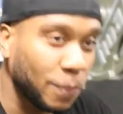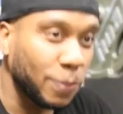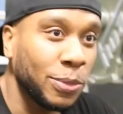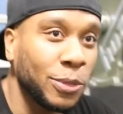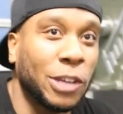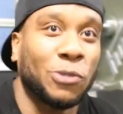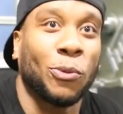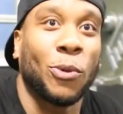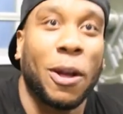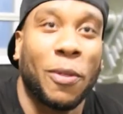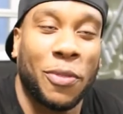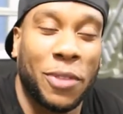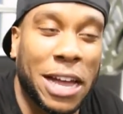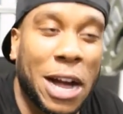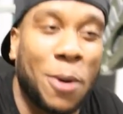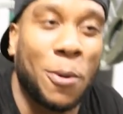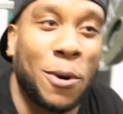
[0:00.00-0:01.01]
There's one
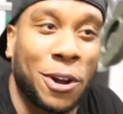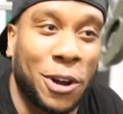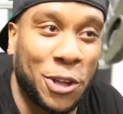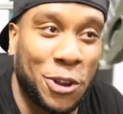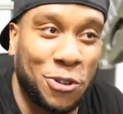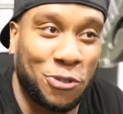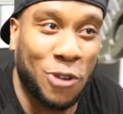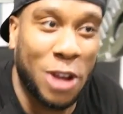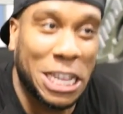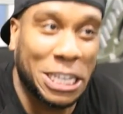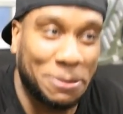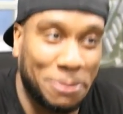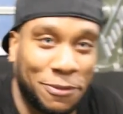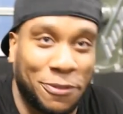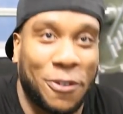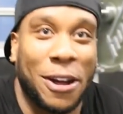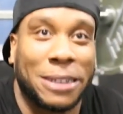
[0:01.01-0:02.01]
thing I wanna address
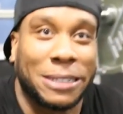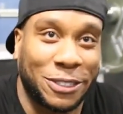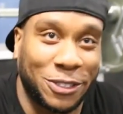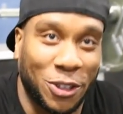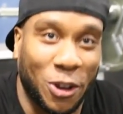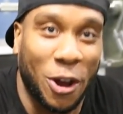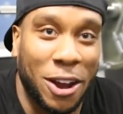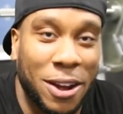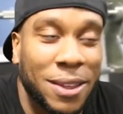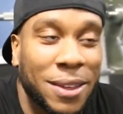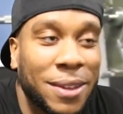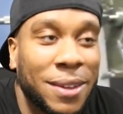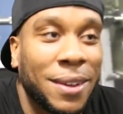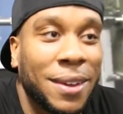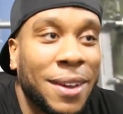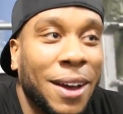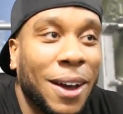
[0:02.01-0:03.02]
before I
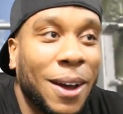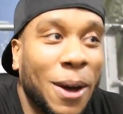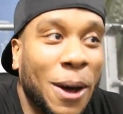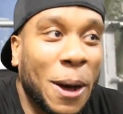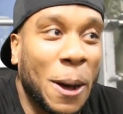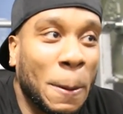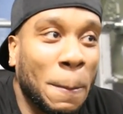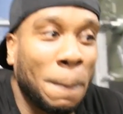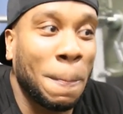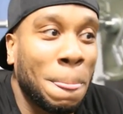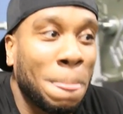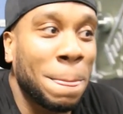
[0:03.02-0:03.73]
start.